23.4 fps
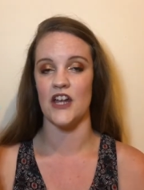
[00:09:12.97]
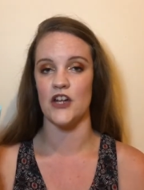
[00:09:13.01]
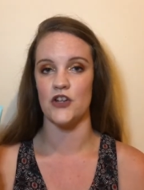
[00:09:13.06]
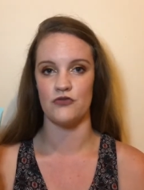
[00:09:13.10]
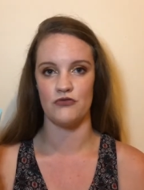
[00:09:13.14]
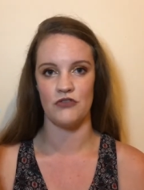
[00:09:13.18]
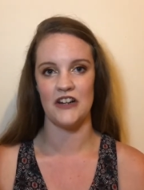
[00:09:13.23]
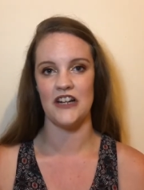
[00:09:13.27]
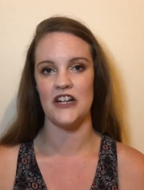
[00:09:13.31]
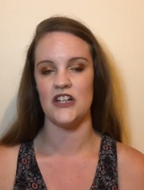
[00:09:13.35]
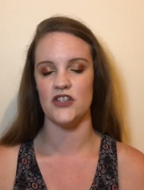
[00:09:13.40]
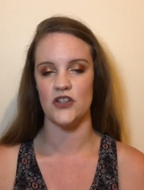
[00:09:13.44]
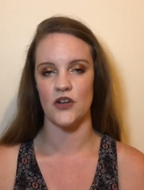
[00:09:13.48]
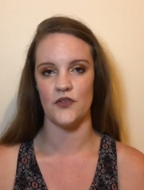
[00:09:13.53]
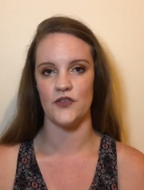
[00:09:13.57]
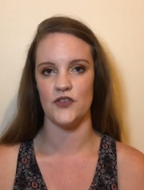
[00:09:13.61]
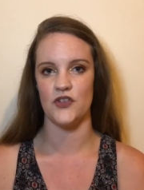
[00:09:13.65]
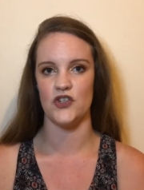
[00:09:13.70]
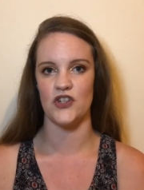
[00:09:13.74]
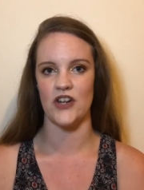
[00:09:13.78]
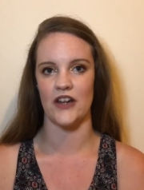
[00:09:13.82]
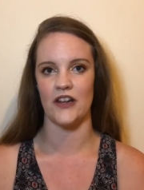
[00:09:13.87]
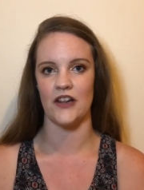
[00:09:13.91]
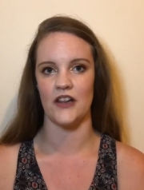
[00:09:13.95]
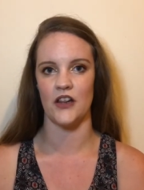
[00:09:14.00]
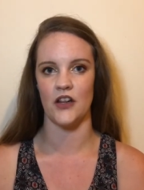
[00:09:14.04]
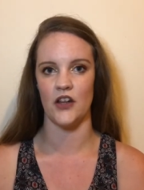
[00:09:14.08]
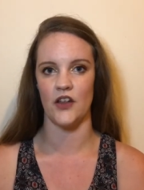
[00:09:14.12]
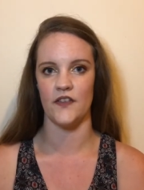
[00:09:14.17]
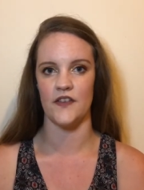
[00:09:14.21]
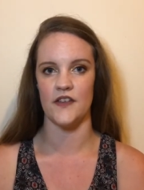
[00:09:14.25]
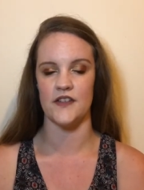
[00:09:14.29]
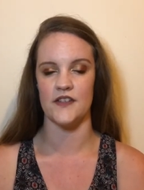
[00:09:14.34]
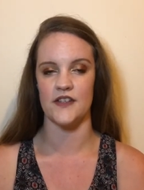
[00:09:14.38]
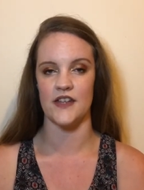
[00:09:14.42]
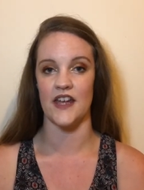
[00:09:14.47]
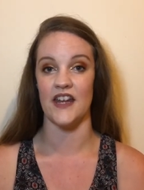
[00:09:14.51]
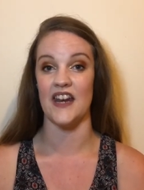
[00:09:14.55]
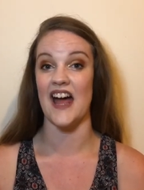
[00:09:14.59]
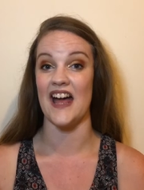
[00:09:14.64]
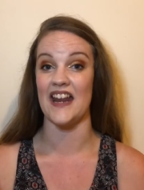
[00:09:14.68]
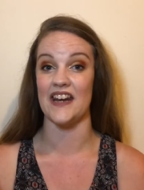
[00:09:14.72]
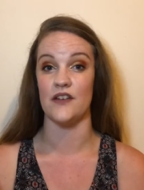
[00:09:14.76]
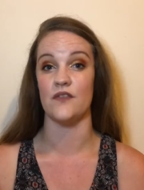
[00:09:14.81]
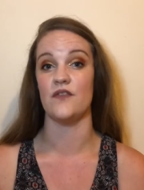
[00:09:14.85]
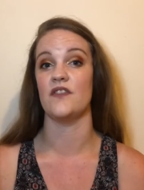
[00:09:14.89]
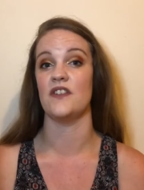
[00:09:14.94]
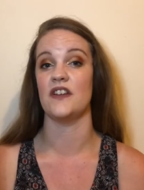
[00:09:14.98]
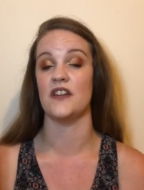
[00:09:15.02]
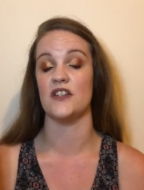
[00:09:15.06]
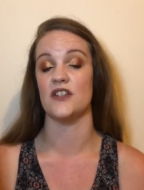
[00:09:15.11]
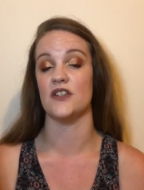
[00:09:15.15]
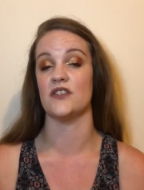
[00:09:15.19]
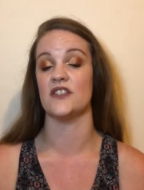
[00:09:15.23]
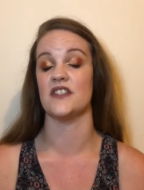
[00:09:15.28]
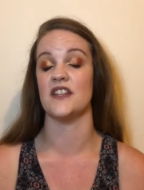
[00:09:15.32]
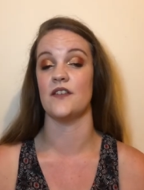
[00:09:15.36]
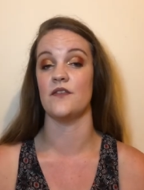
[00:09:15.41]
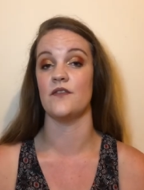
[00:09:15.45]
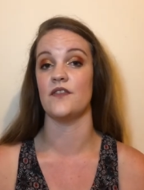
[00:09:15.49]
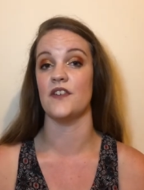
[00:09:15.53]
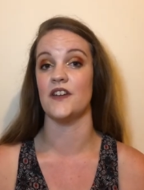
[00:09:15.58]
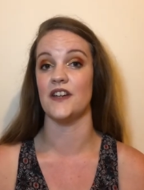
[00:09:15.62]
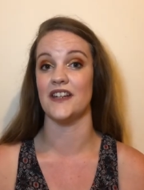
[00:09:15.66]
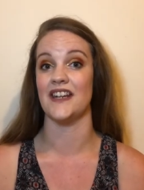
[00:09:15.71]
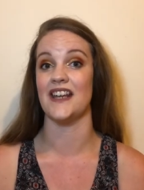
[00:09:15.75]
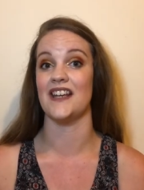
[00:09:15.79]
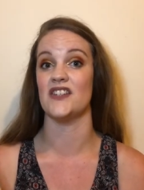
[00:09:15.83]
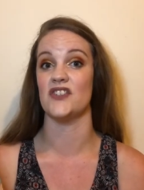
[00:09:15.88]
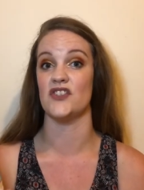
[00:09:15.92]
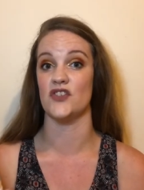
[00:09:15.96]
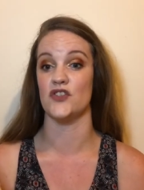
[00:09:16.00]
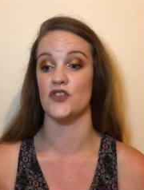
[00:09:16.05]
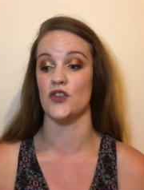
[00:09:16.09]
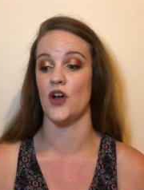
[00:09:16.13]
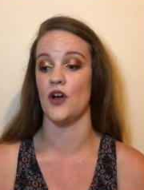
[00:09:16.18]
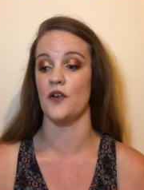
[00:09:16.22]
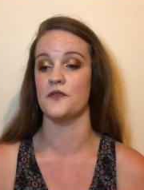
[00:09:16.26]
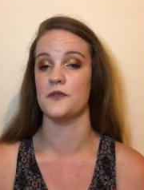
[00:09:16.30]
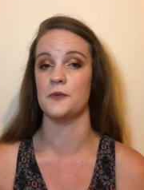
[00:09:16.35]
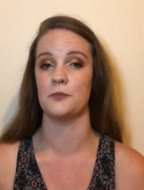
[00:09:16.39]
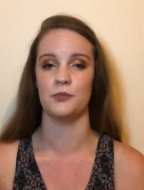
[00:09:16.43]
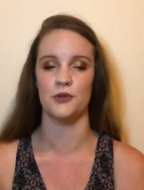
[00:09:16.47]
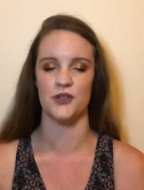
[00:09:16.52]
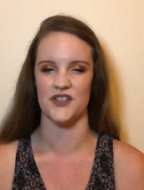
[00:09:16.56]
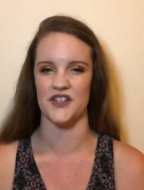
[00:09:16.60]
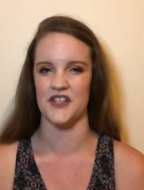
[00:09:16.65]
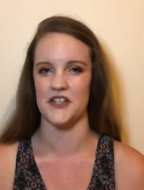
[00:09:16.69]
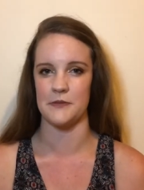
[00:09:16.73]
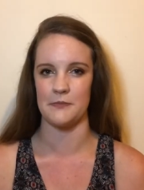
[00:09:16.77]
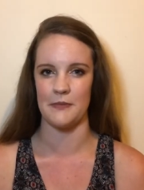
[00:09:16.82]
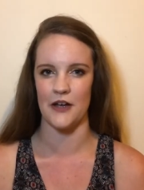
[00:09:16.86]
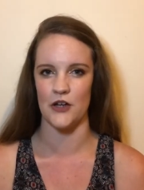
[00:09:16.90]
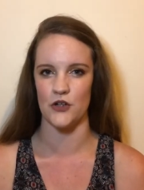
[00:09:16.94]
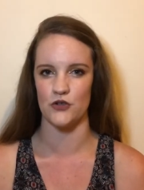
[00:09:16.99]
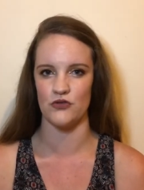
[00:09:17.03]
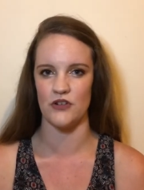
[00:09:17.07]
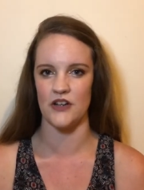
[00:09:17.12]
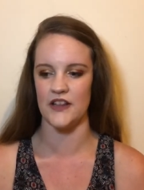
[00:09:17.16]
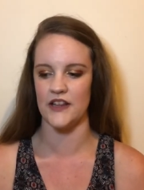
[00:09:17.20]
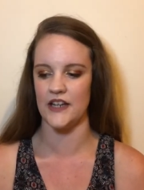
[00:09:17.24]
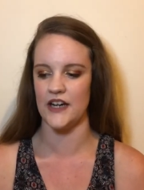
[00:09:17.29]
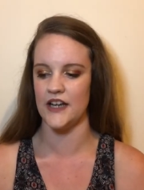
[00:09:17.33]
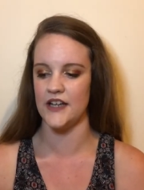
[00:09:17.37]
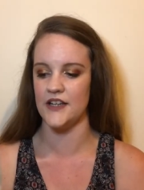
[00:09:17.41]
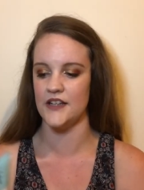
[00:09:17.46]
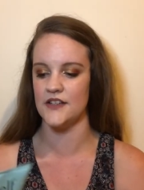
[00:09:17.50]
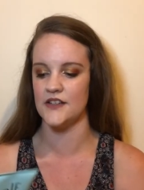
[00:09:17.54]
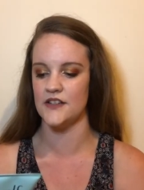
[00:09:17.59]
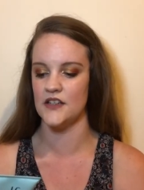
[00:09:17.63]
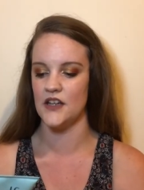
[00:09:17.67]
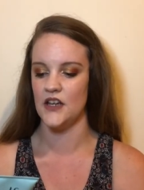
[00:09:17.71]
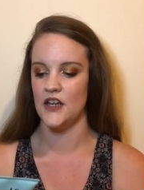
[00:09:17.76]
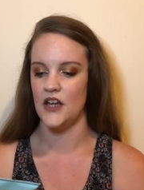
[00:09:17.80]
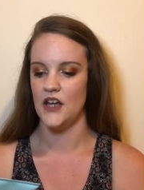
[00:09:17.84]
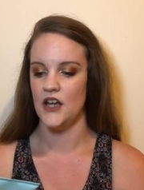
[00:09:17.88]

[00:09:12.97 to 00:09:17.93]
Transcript: It's really soft and gentle on the skin, and it makes your skin feel nice and soft, plus it smells really nice.